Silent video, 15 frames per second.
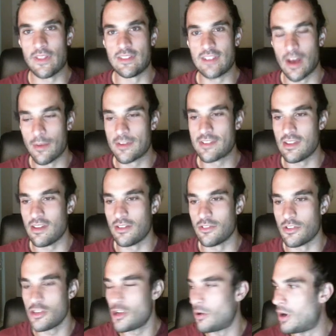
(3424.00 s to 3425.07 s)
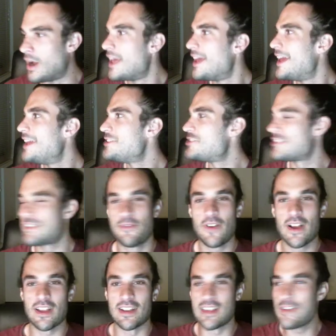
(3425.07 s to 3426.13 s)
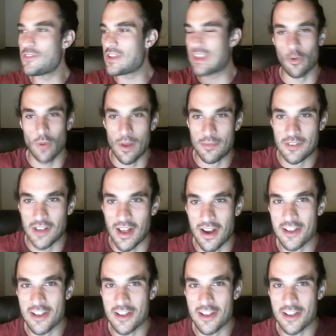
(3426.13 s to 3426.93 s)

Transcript: the dumbest thing you can do. You know what? Just fucking give your kid a website.